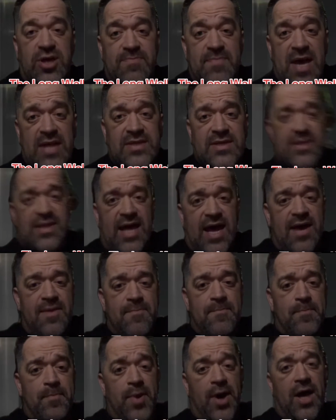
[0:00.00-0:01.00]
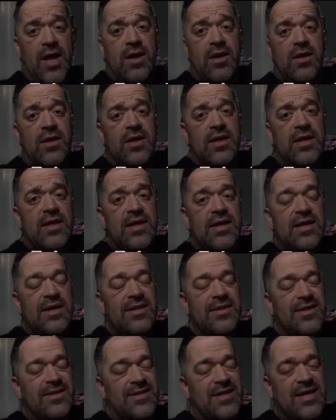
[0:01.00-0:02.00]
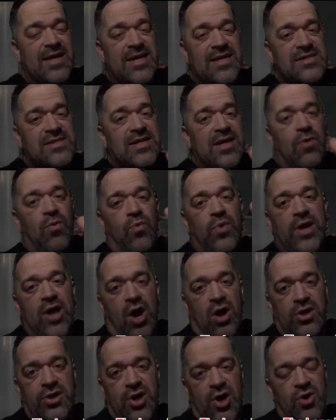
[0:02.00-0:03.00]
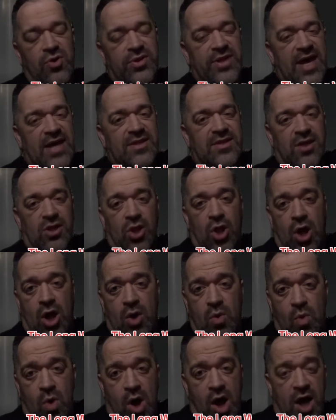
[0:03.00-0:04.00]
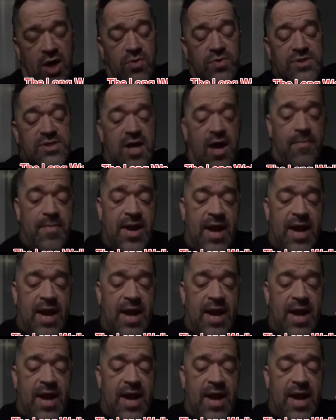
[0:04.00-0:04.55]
meant to that, but the thing is, we all know that The Long Walk was coming